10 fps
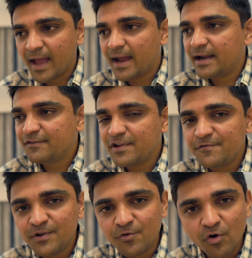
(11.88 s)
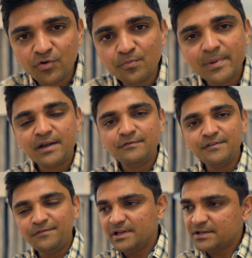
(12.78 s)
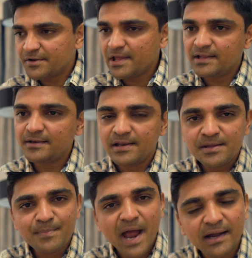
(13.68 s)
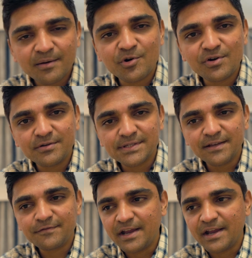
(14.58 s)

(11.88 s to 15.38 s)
and when we go to bed we feel really bad about ourselves,